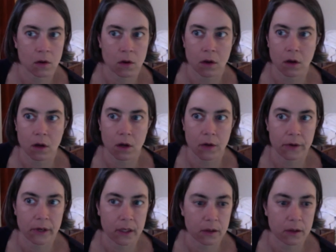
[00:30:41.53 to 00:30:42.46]
All
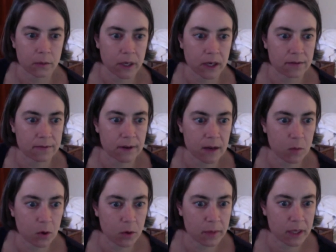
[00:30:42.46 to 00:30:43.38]
right, we got
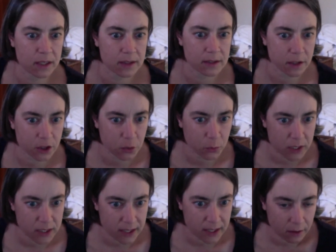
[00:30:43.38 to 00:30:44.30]
5 more minutes here. Should
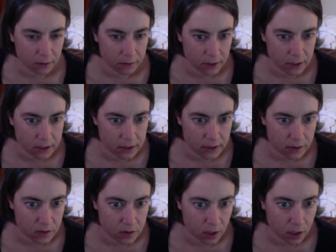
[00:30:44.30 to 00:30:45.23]
we delve into the
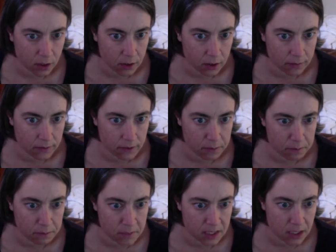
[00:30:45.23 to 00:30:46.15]
start of the
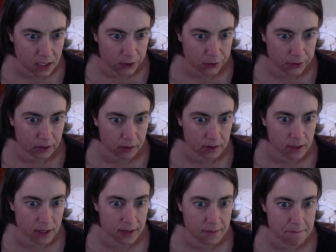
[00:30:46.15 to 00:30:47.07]
materials
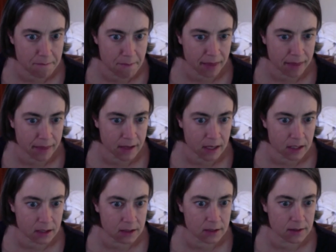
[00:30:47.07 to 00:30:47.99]
and
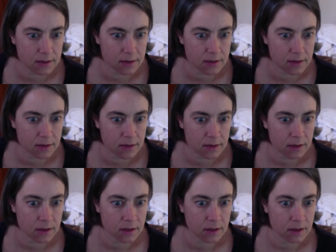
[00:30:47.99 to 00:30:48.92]
methods?
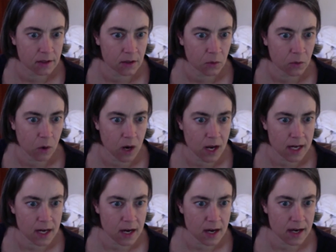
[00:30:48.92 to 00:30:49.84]
Why
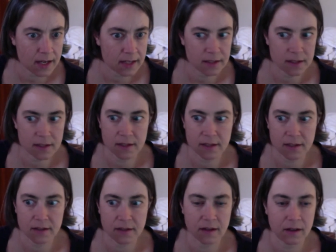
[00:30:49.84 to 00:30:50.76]
not?
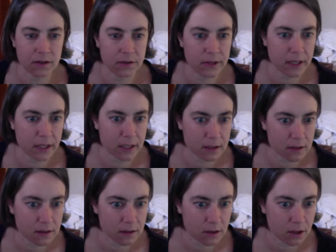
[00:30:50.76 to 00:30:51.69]
All right,
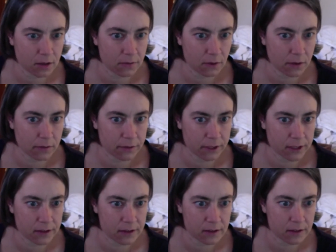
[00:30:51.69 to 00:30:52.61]
go for it,
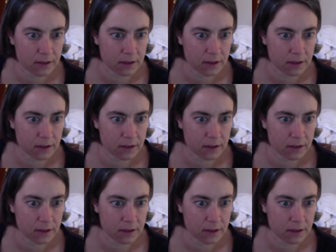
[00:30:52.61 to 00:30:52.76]
Vince.